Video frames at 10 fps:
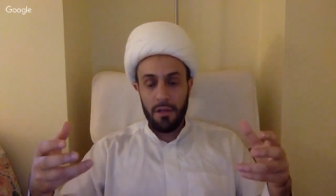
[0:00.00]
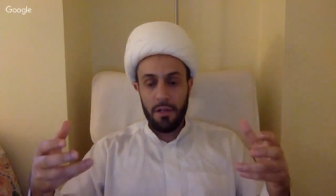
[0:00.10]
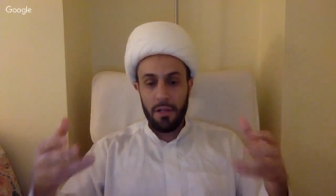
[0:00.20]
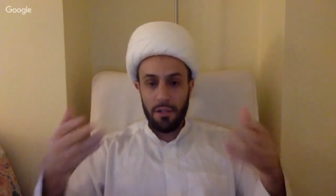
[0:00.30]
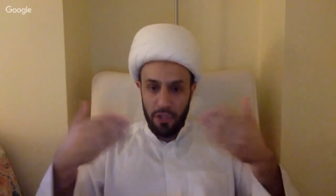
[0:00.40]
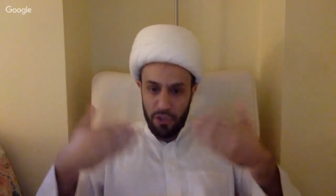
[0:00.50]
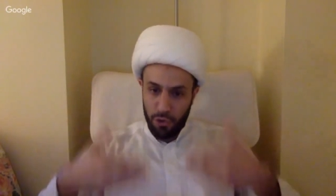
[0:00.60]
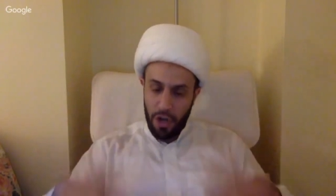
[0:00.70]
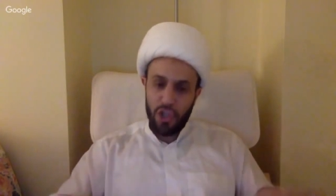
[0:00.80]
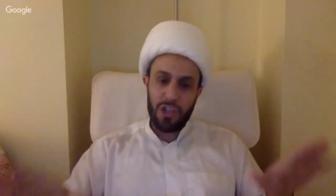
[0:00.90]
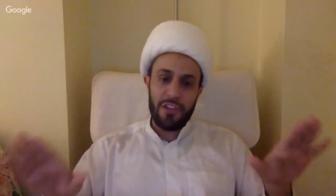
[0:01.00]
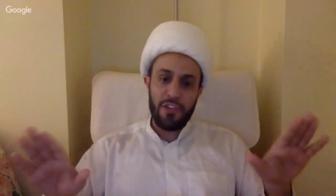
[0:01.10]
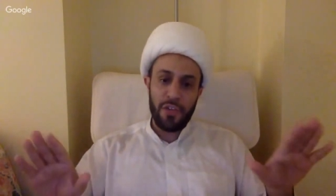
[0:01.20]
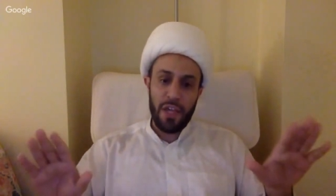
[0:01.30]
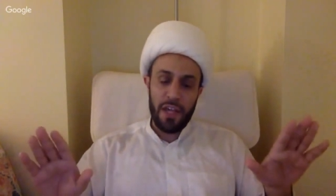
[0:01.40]
Destruction
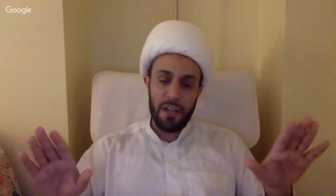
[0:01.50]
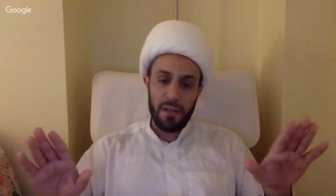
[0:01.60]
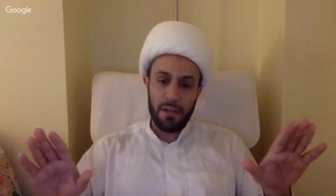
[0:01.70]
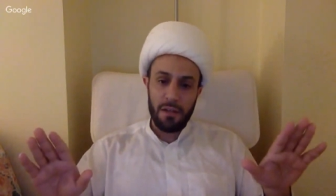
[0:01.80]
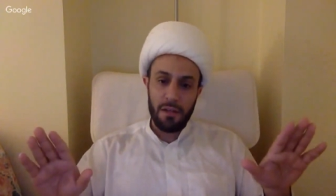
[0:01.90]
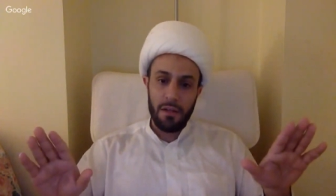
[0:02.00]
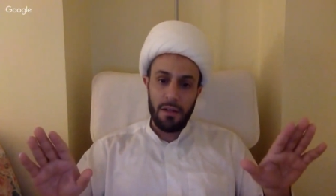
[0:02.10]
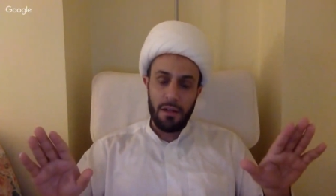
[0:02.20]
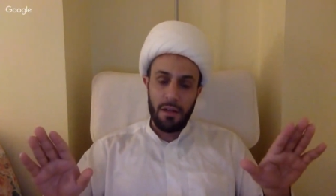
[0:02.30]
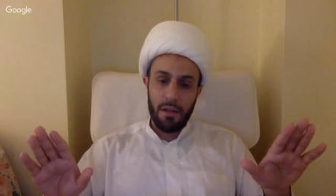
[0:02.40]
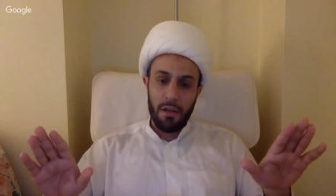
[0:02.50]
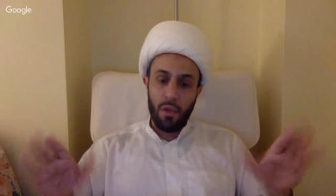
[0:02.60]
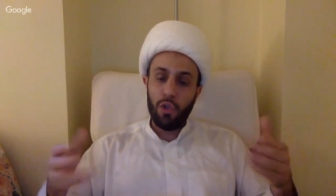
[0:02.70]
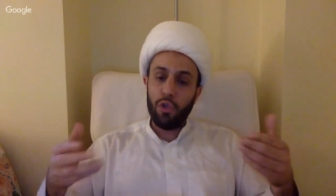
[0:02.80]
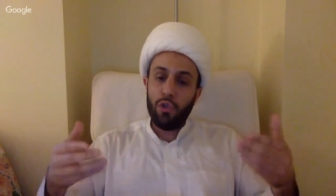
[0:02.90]
is sin.
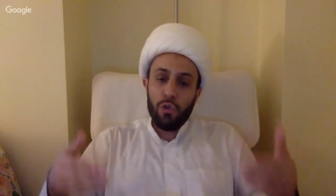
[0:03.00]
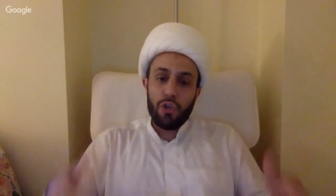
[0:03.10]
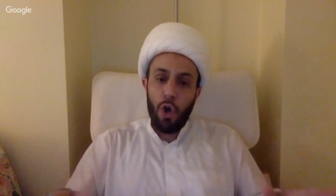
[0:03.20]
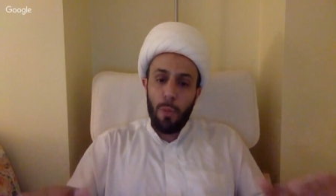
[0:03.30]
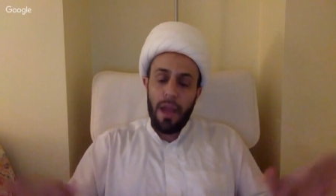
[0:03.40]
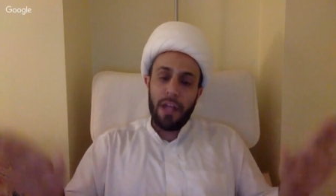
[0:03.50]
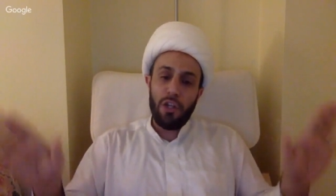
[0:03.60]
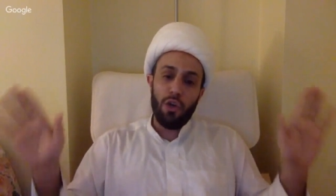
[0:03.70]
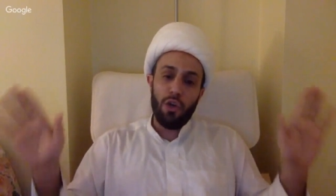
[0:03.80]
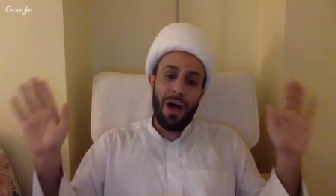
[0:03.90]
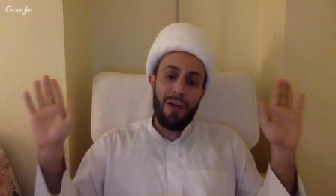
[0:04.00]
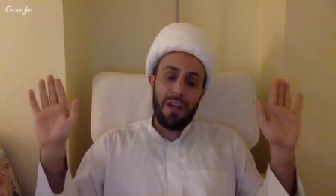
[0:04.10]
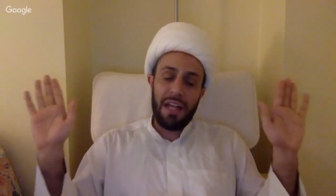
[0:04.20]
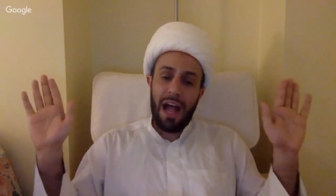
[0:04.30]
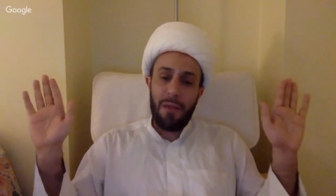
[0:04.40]
When you do tawbah and you don't have
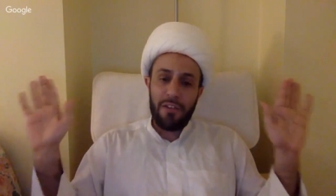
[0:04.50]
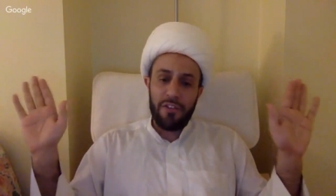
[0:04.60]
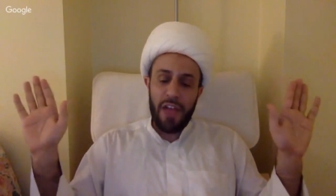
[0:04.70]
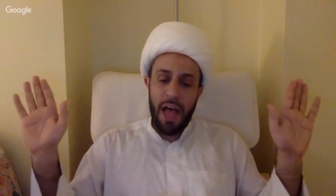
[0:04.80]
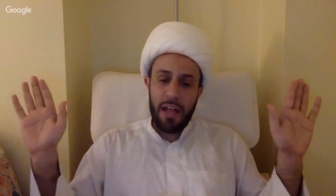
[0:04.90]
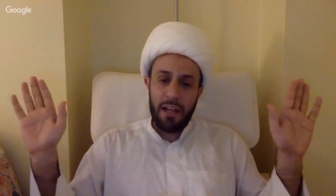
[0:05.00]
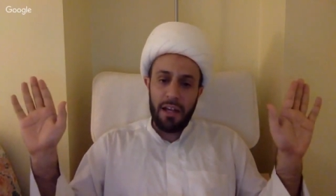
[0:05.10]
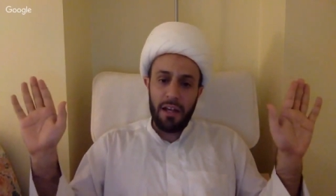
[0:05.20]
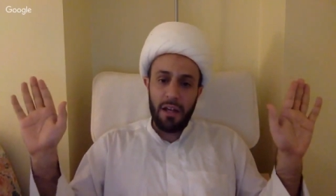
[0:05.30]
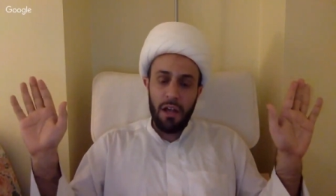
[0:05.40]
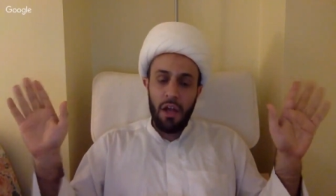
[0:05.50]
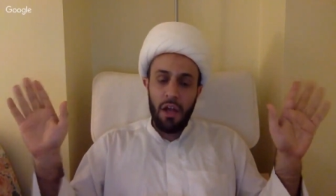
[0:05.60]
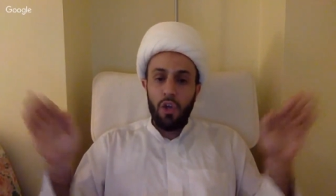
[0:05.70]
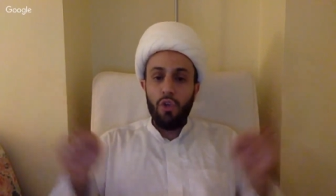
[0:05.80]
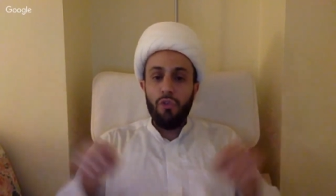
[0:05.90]
any amal salih,
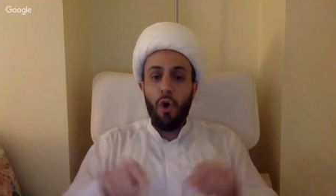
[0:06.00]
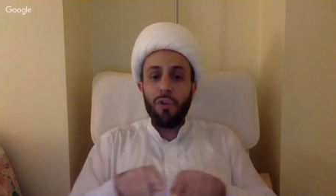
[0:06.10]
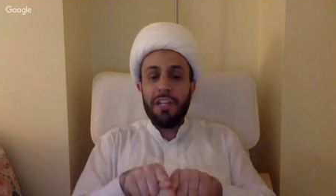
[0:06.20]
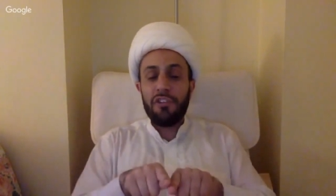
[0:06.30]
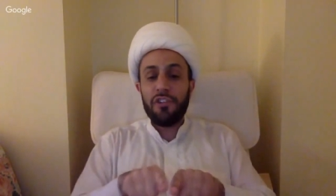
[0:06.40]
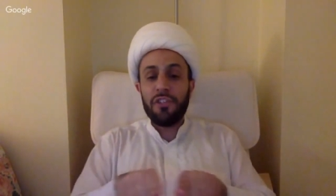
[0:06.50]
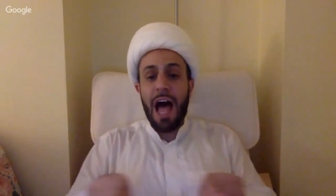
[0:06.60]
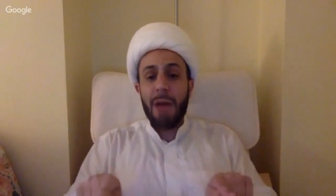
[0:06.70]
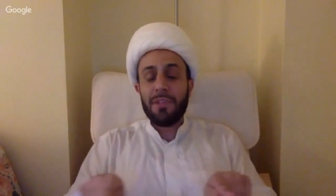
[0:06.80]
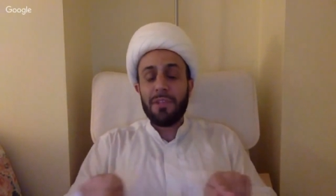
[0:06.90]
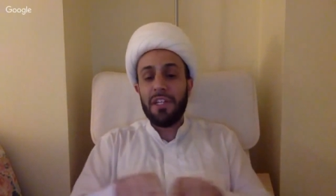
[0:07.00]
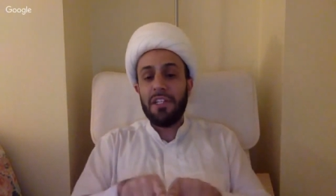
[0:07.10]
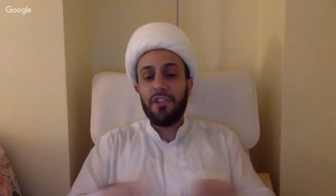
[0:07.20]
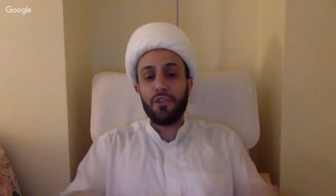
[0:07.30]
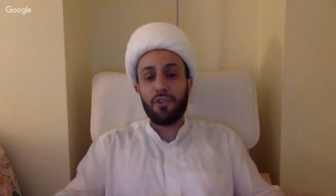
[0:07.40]
you've only stopped the
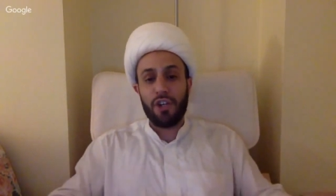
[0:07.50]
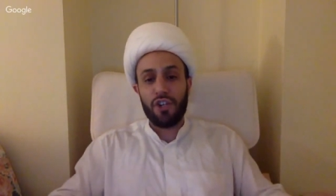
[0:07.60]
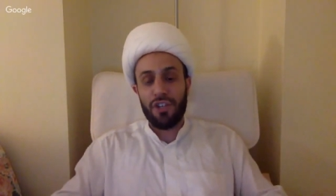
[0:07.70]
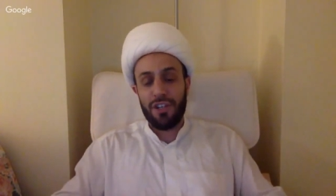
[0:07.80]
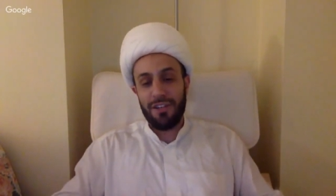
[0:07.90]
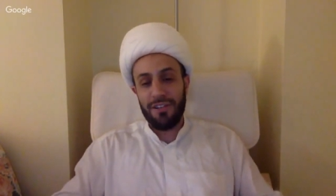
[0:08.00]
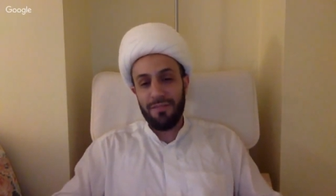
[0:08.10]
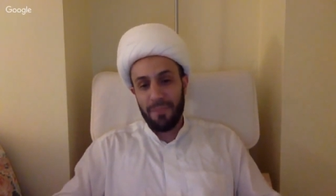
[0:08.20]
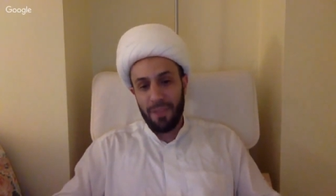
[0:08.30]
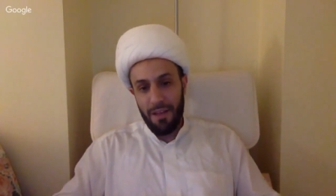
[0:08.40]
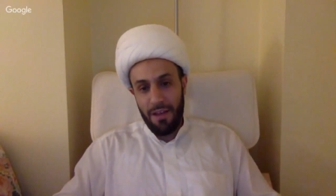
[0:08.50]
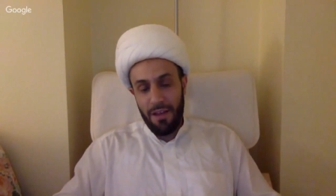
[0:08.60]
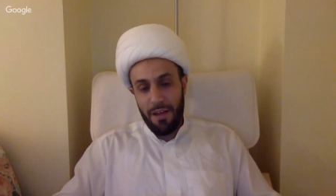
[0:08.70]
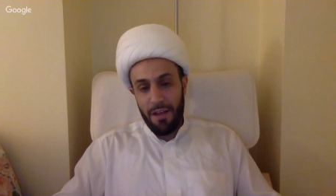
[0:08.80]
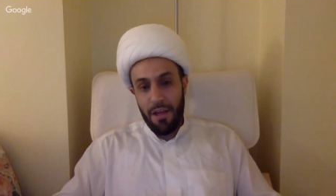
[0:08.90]
destruction.
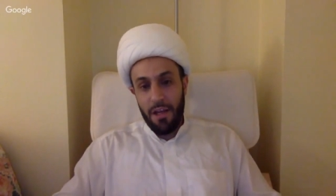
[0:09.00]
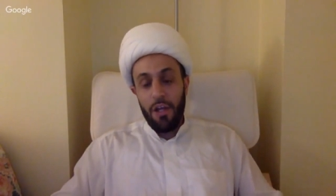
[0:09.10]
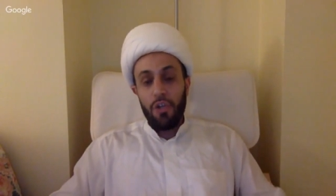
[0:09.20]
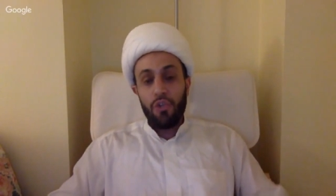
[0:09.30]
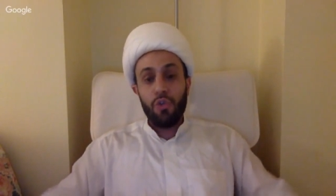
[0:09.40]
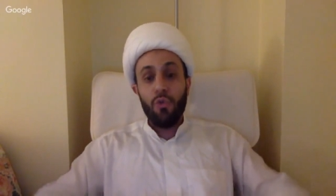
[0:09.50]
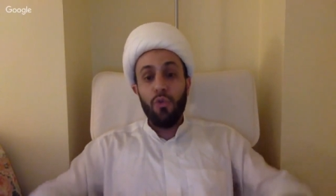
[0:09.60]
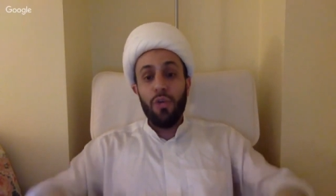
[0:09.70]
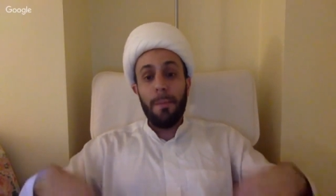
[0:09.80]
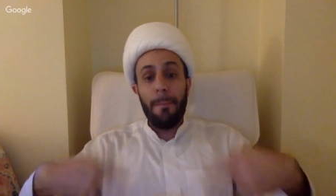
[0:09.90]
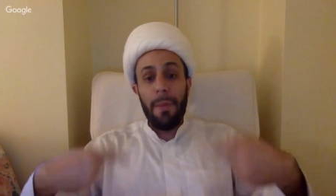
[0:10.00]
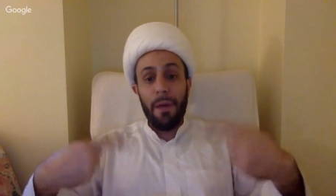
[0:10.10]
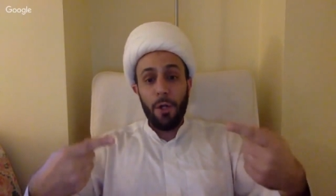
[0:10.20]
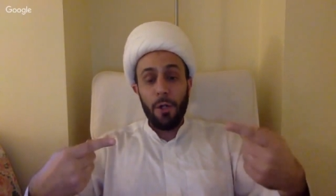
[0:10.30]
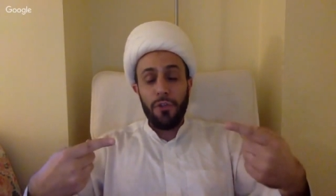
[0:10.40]
To
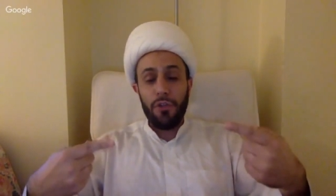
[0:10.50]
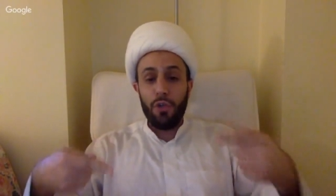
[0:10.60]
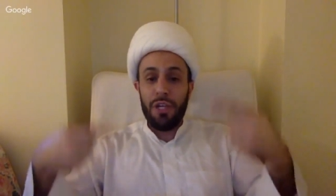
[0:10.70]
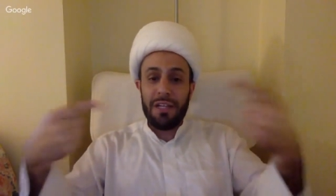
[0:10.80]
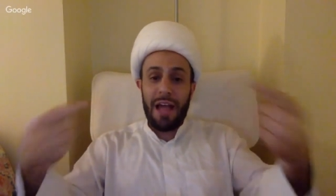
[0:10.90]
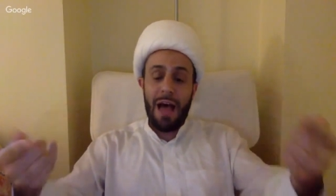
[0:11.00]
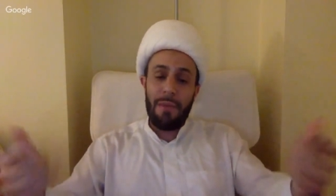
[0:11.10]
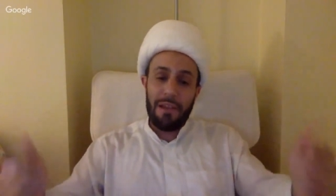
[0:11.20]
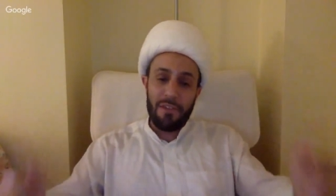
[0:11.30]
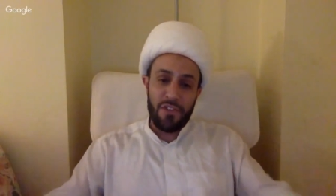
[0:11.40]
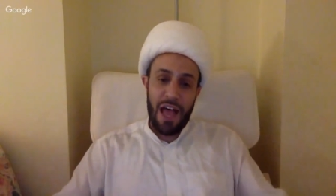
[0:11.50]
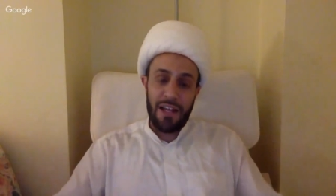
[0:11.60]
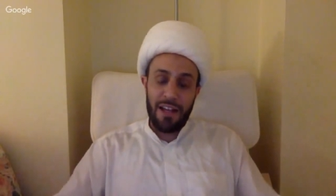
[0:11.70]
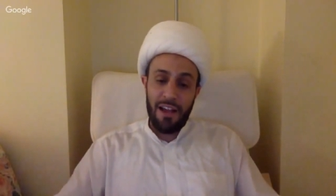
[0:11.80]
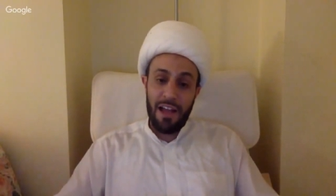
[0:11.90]
rebuild, you need amal
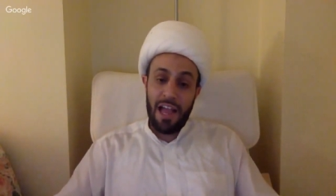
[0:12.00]
salih.